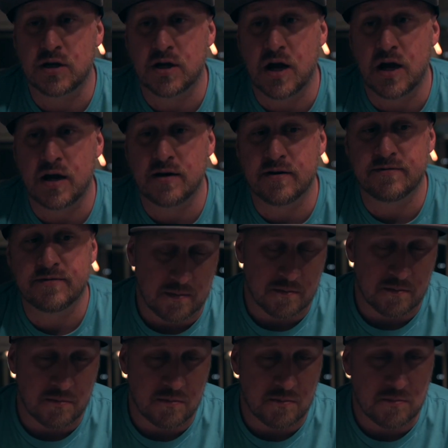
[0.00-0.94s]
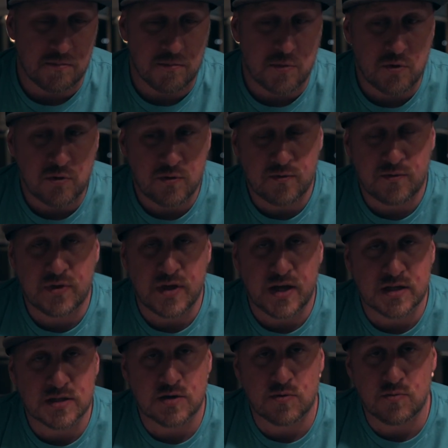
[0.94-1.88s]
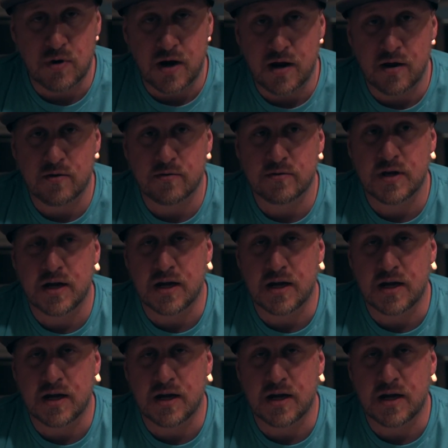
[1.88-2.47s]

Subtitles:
kind of move things around